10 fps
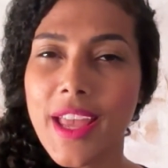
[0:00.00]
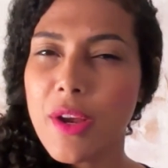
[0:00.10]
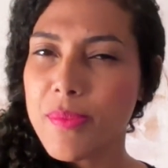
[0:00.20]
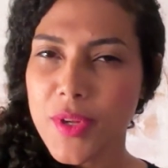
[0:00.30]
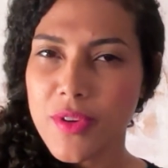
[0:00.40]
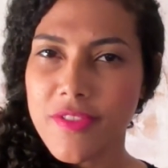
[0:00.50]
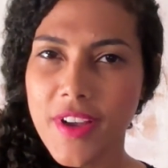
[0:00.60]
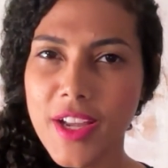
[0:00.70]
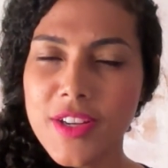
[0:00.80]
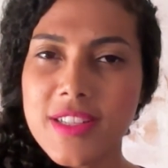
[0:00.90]
air
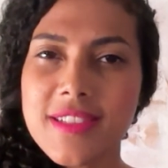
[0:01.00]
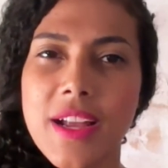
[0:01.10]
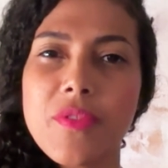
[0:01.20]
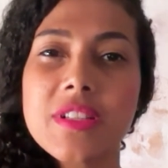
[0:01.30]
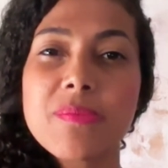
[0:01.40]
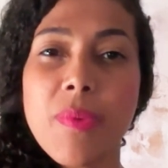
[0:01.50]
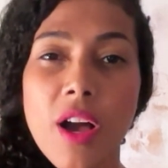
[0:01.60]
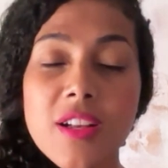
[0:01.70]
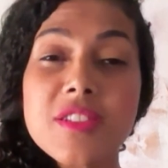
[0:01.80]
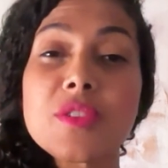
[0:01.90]
purifiers that
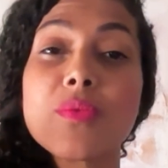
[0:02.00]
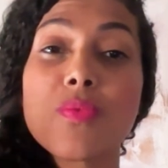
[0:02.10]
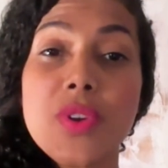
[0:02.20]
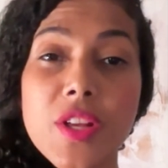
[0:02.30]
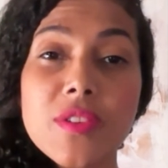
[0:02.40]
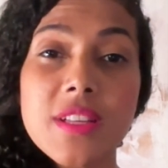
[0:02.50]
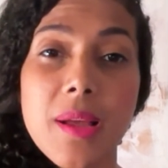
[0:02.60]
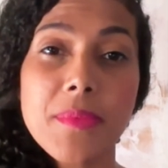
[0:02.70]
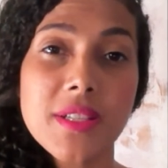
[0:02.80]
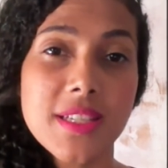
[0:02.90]
respond to real
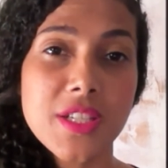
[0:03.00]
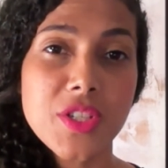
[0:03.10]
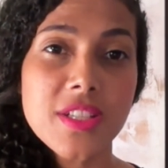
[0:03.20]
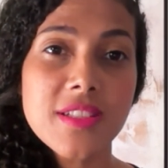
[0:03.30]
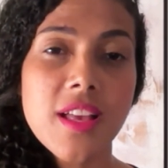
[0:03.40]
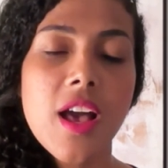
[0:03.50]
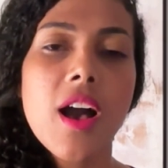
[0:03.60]
time conditions